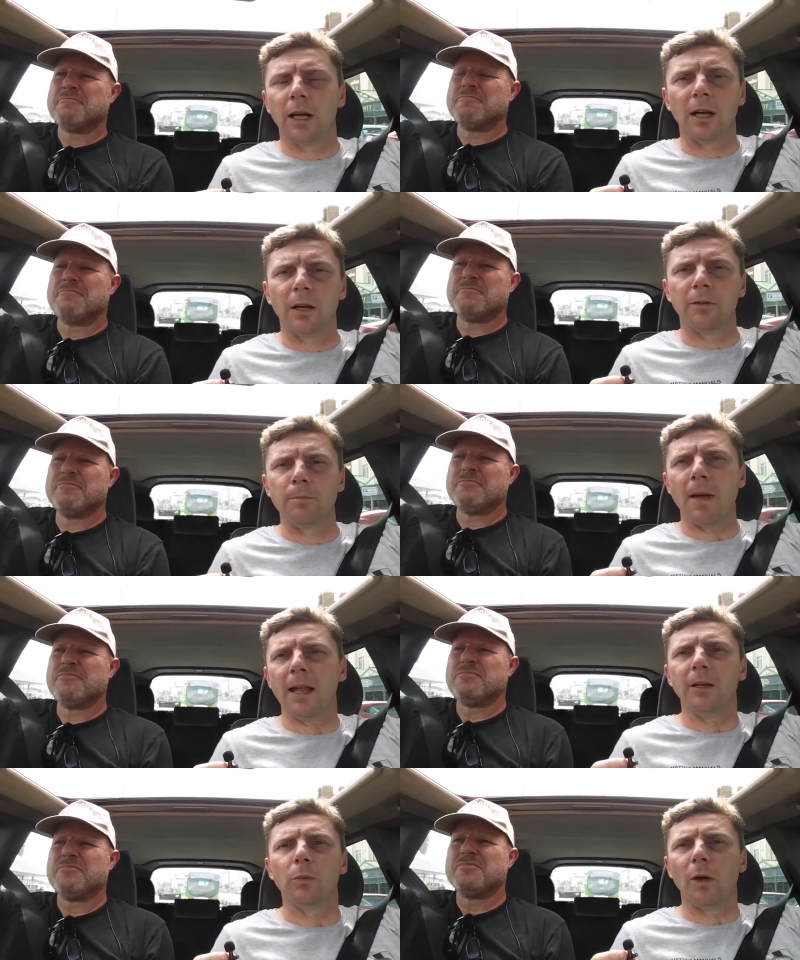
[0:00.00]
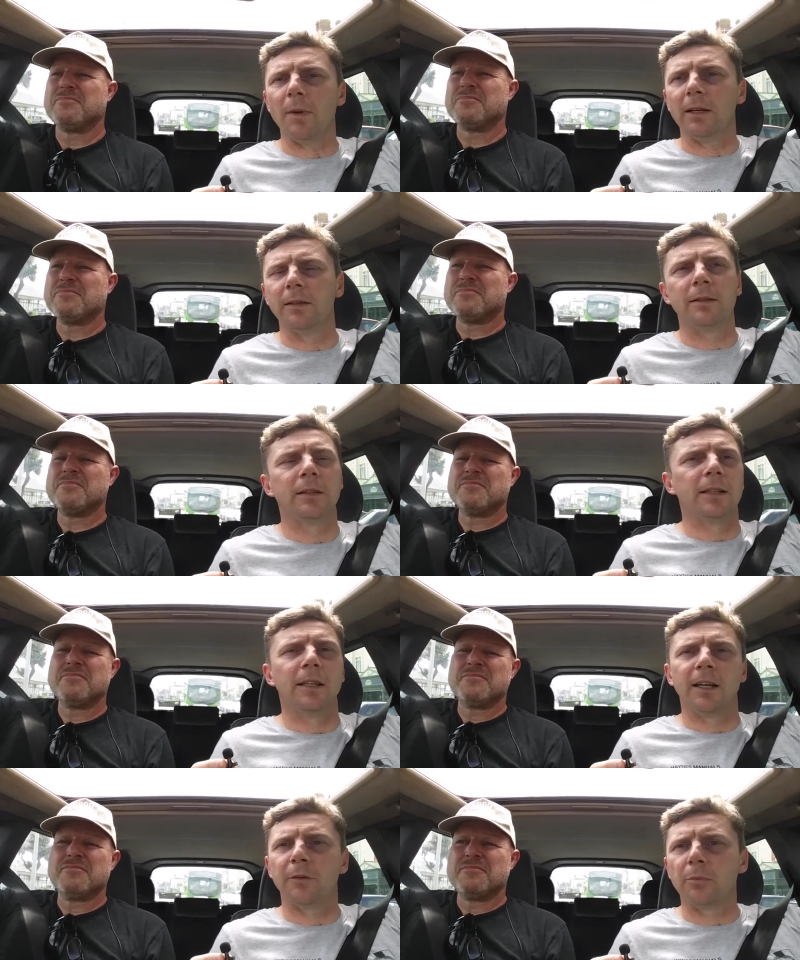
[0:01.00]
Speaker 1: uh, men, women.
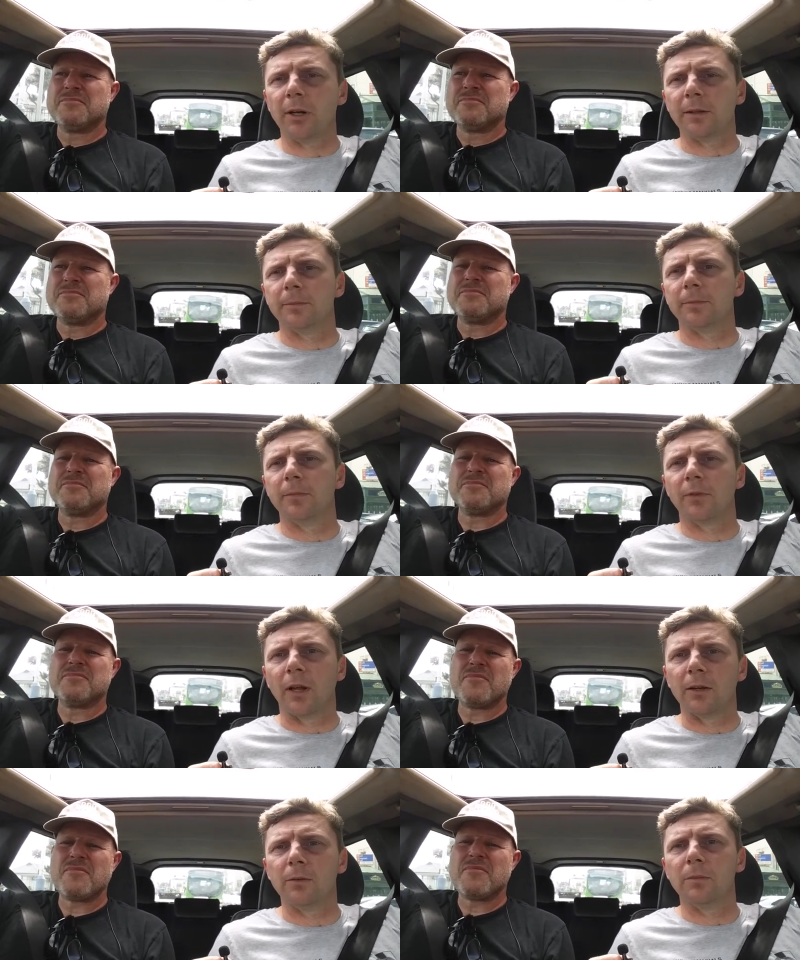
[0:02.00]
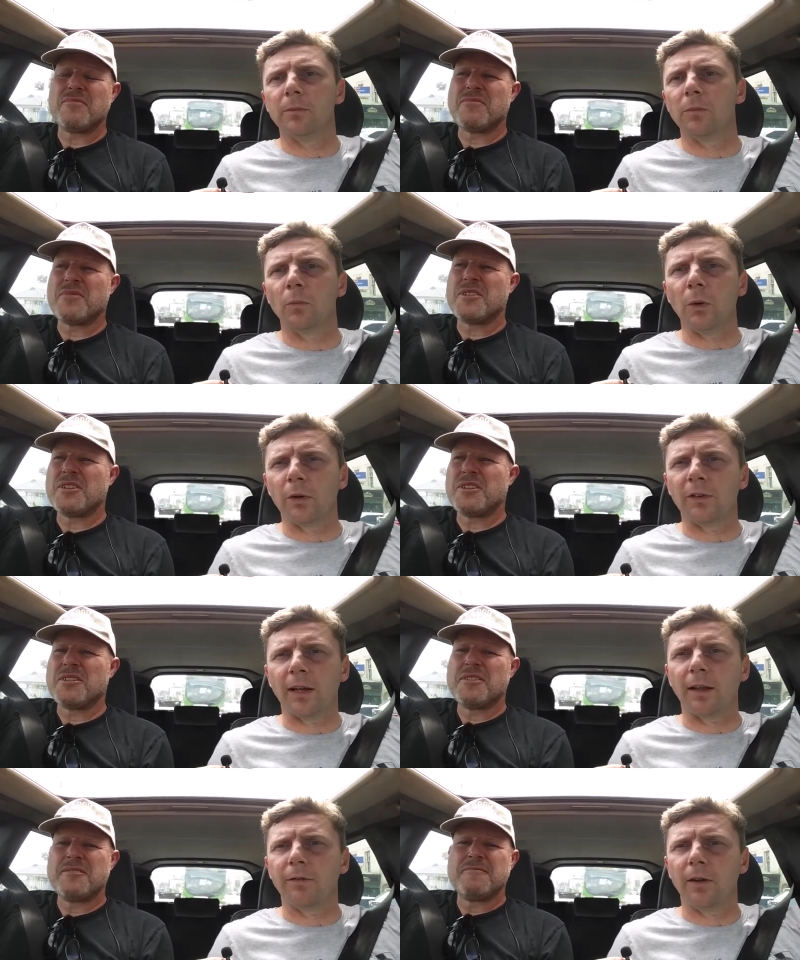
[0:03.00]
It's brilliant. So we want to
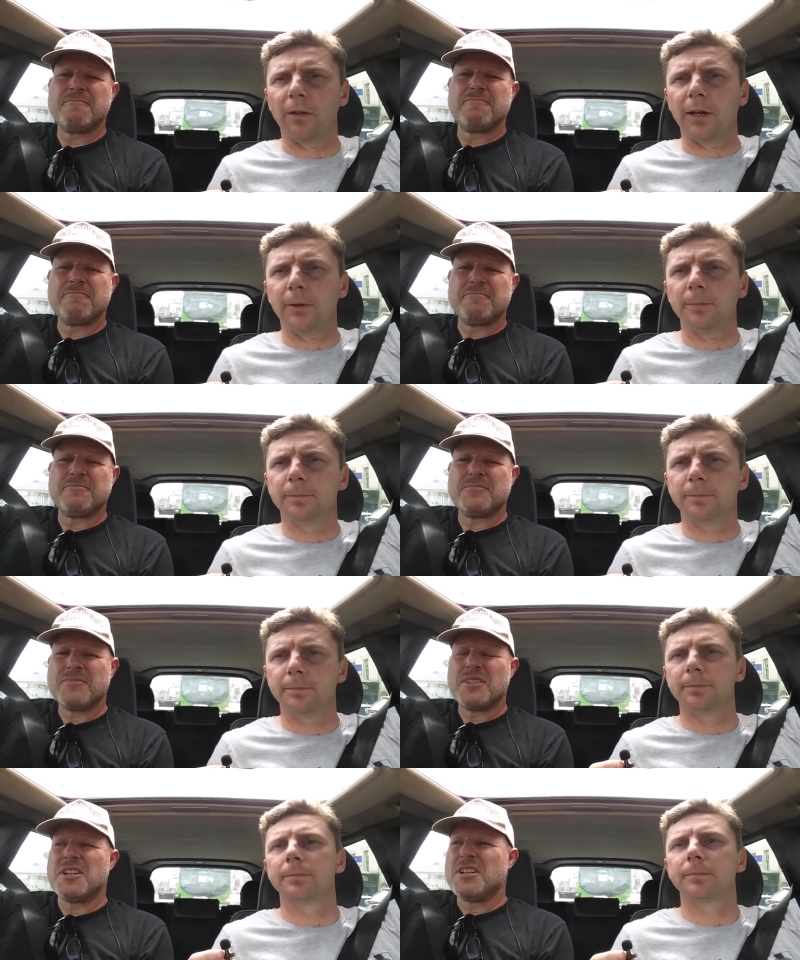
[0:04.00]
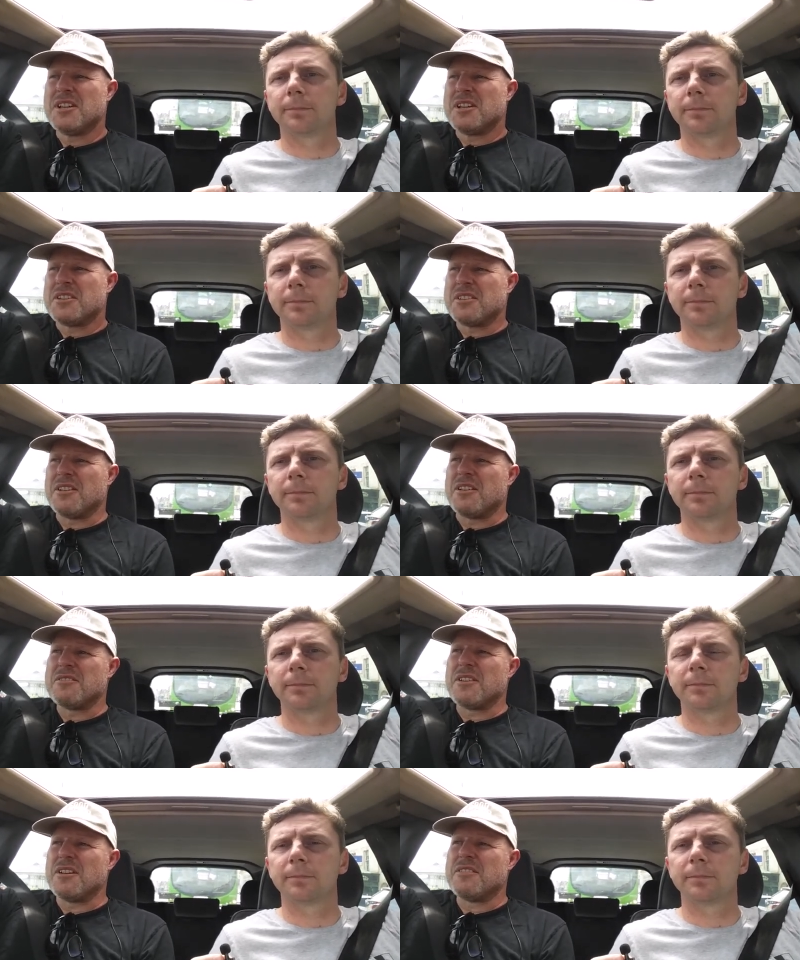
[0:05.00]
take that further now.
Speaker 2: So
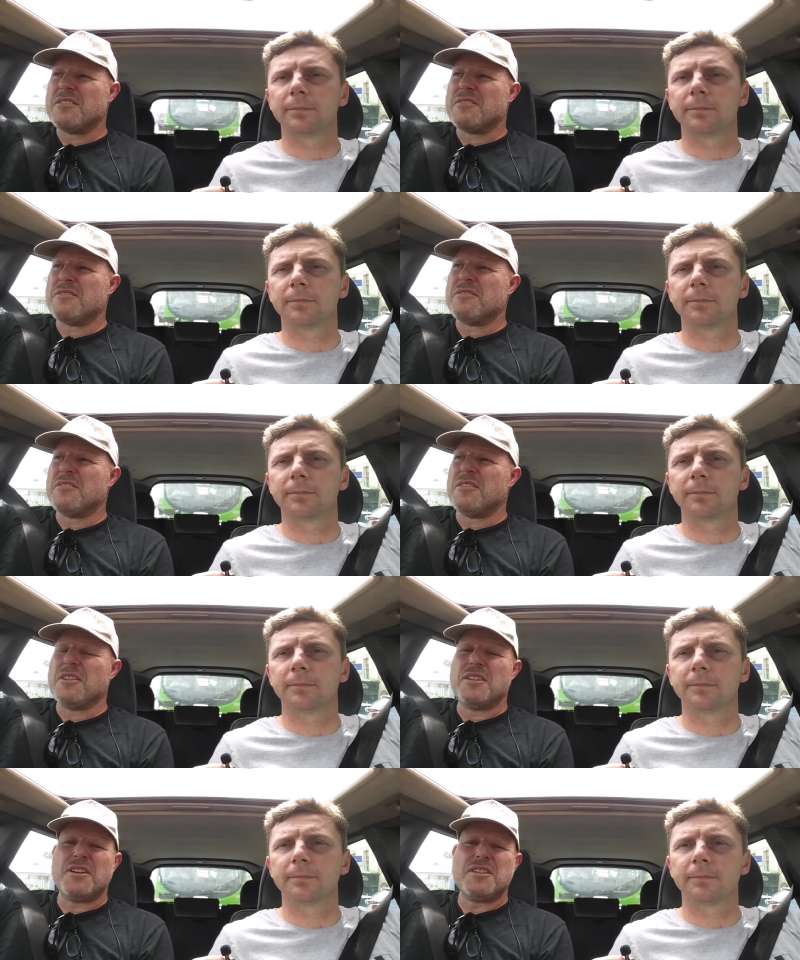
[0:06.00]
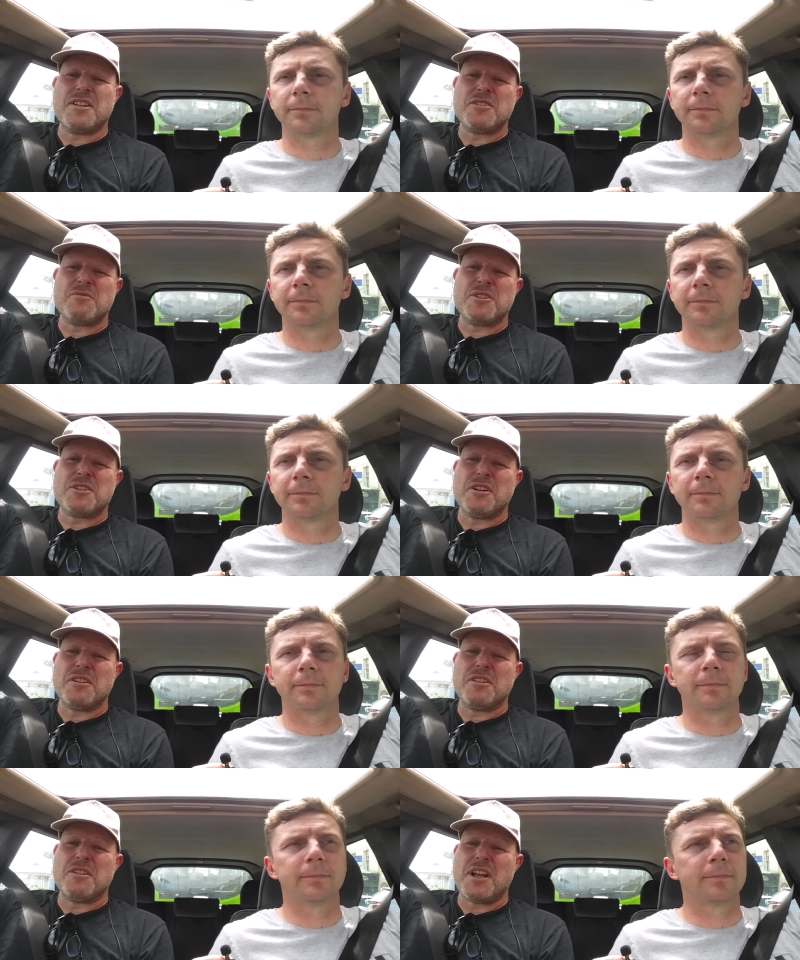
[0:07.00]
those like, the ideas we're
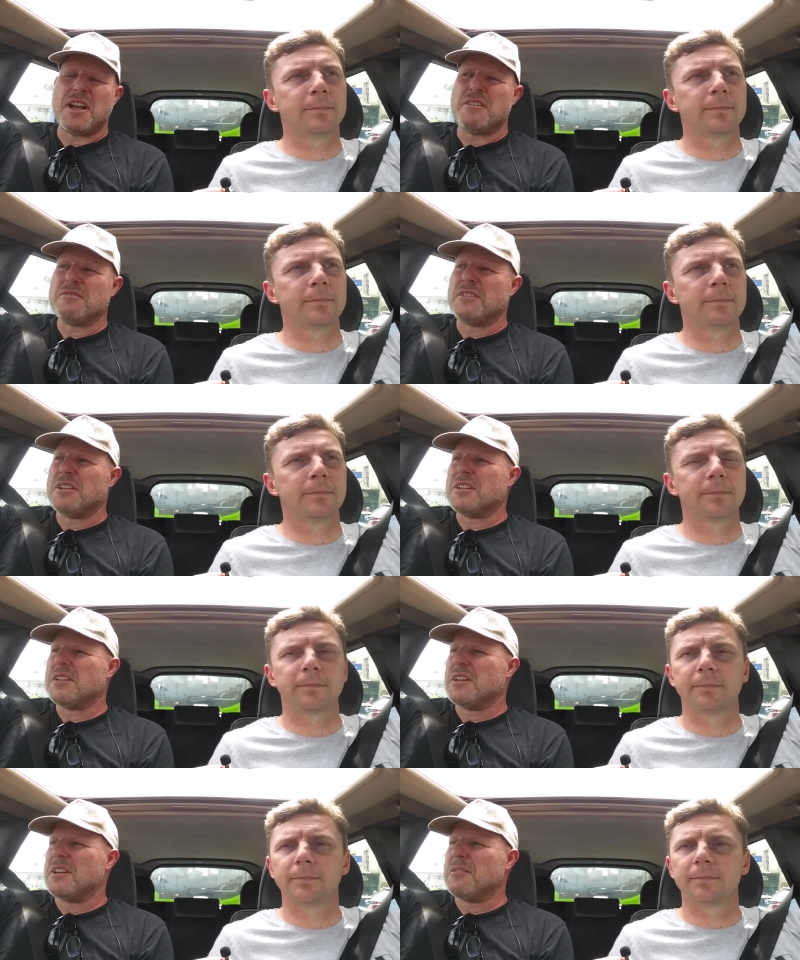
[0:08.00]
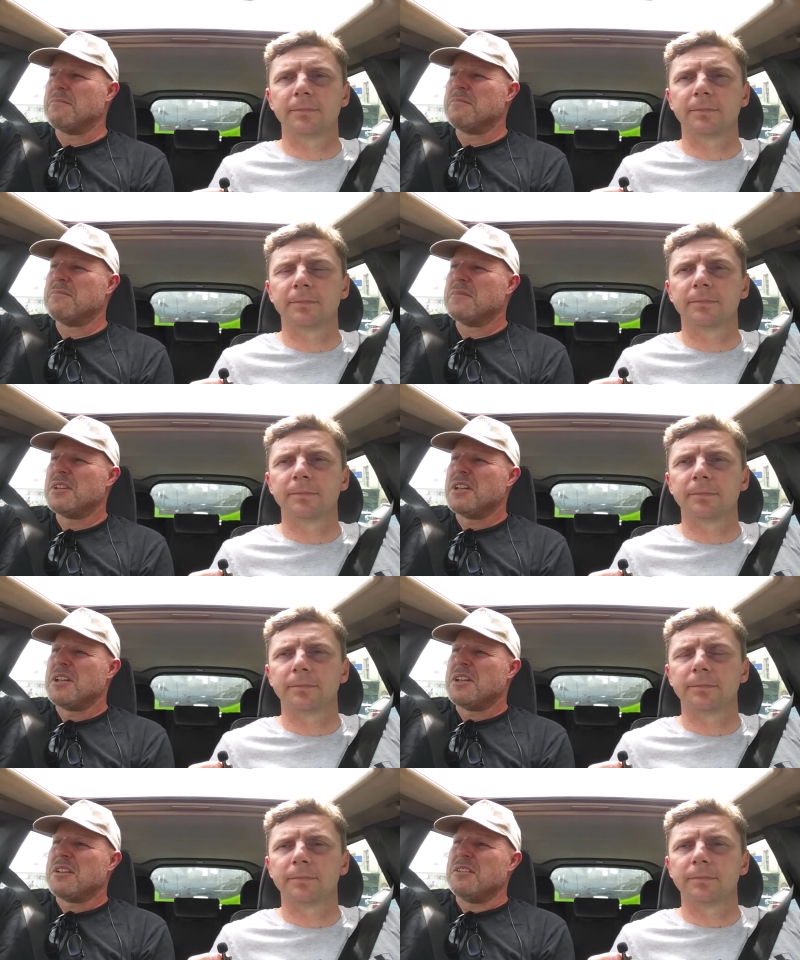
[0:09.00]
showing you now, like um,
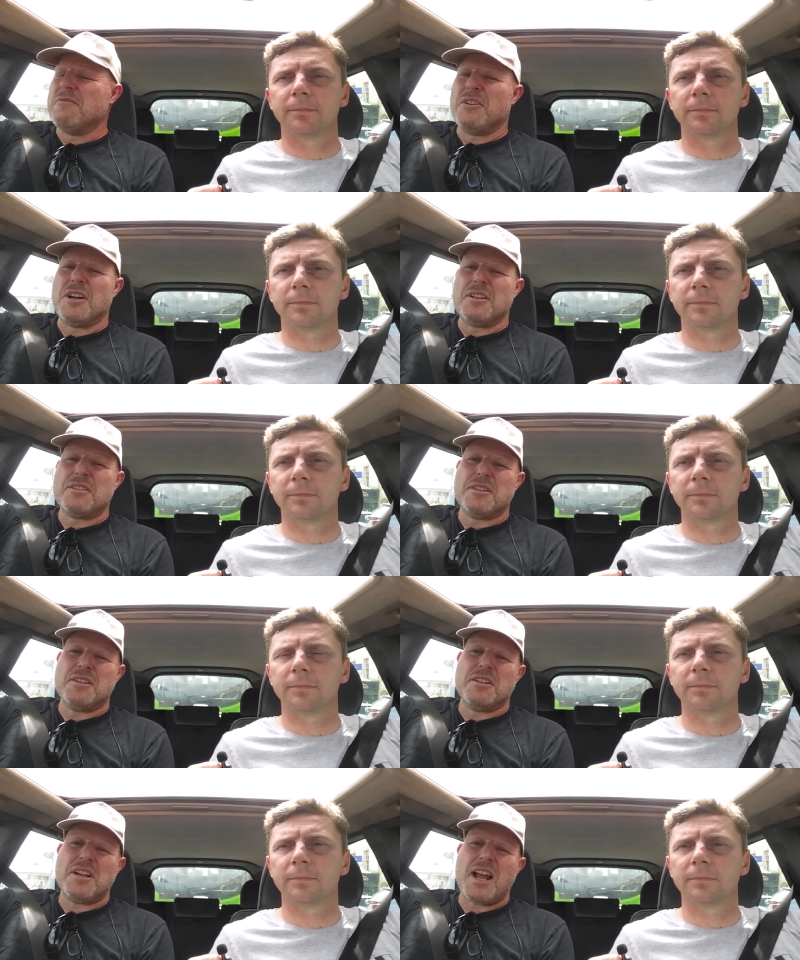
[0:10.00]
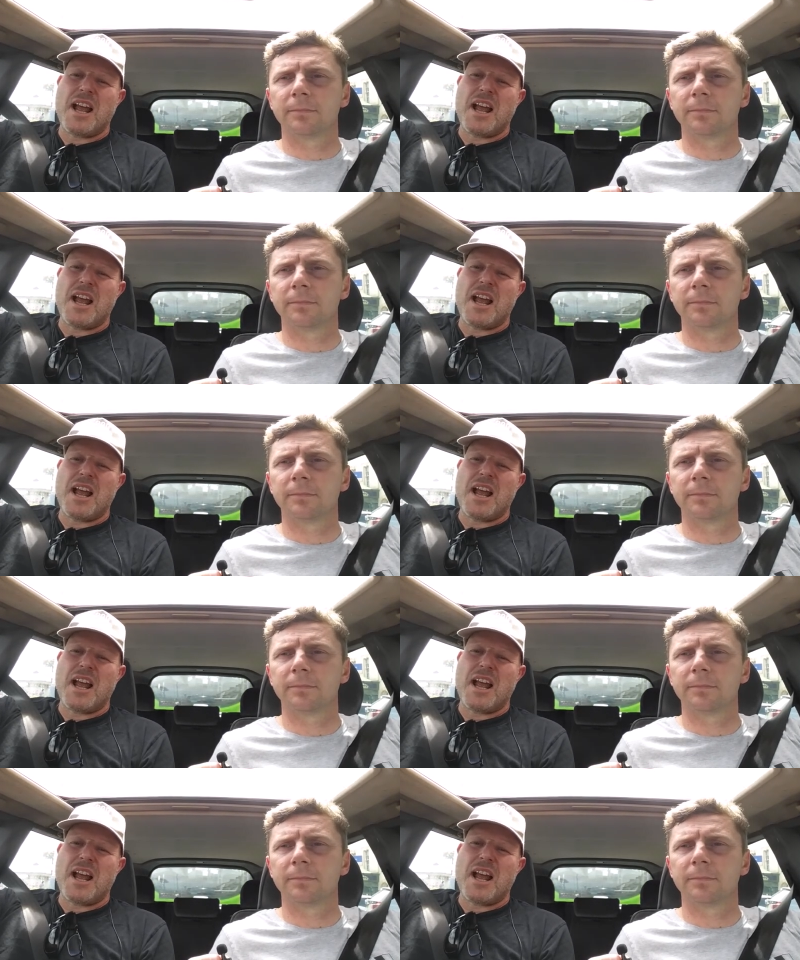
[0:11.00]
Leviathan